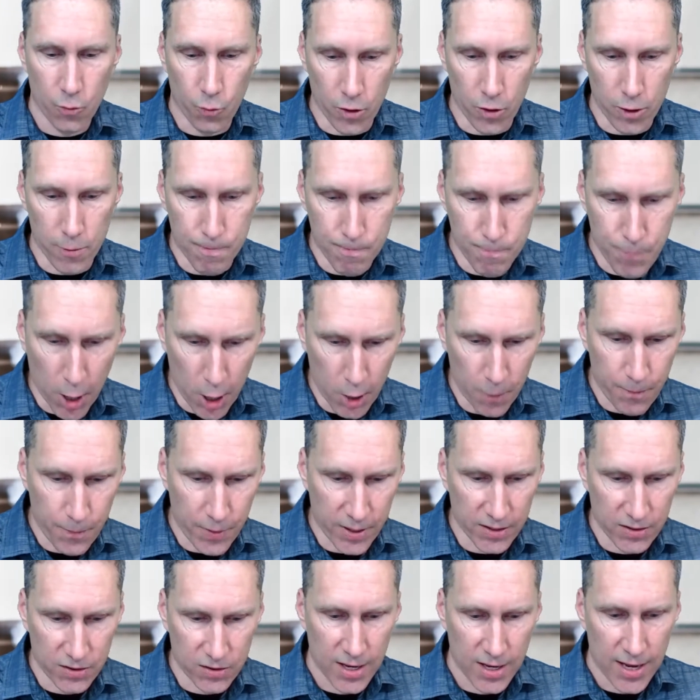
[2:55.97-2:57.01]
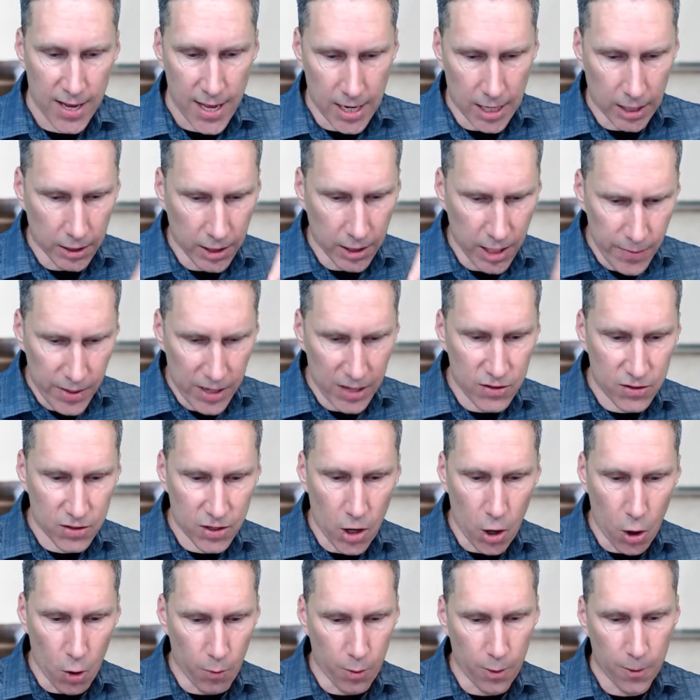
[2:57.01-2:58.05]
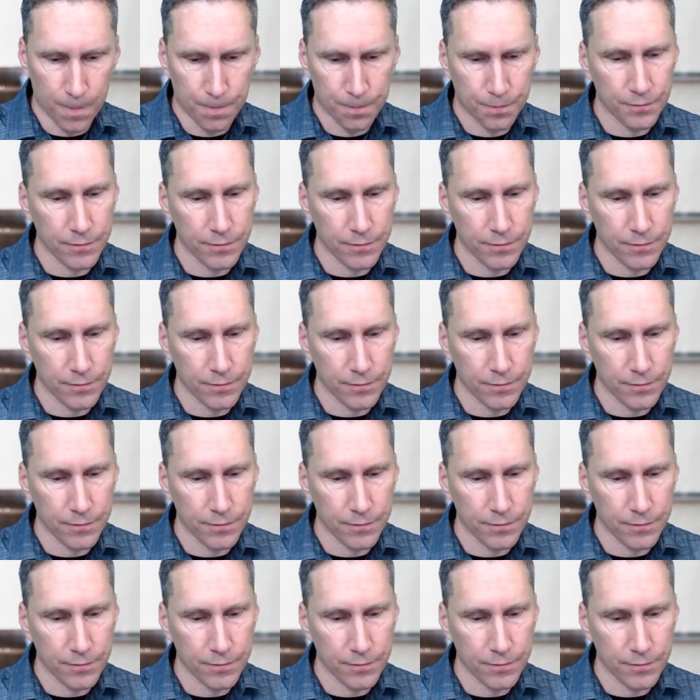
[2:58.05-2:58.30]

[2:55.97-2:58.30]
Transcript: with purpose in a limited scope.